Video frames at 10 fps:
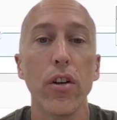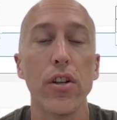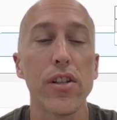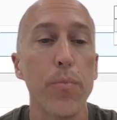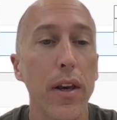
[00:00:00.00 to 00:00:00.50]
You're
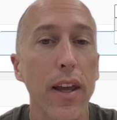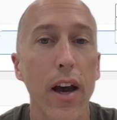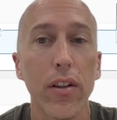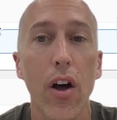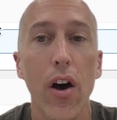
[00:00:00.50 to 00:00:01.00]
spitting
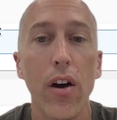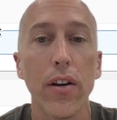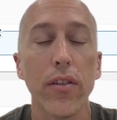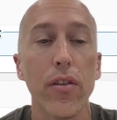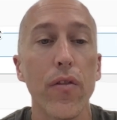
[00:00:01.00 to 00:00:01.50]
out
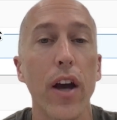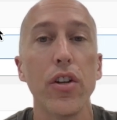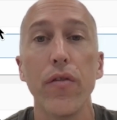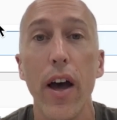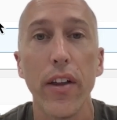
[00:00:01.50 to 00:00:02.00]
logs. You've
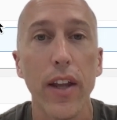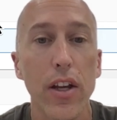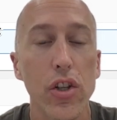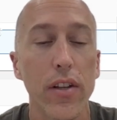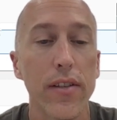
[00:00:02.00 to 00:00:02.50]
got your
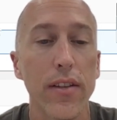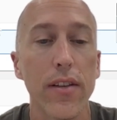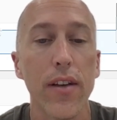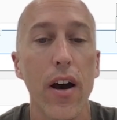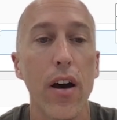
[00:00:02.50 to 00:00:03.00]
validations at the
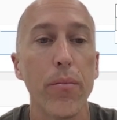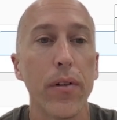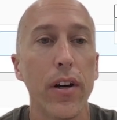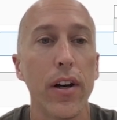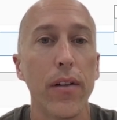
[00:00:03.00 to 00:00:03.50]

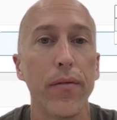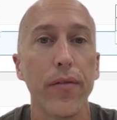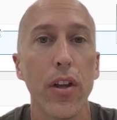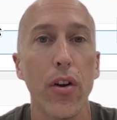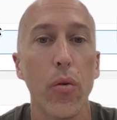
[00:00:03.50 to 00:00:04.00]
top.
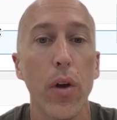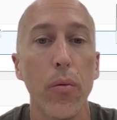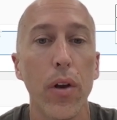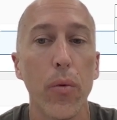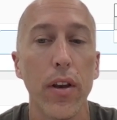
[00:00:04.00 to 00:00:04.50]

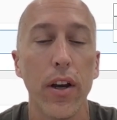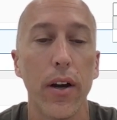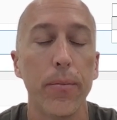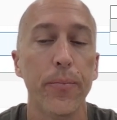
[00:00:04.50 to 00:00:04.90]
Win-win-win here.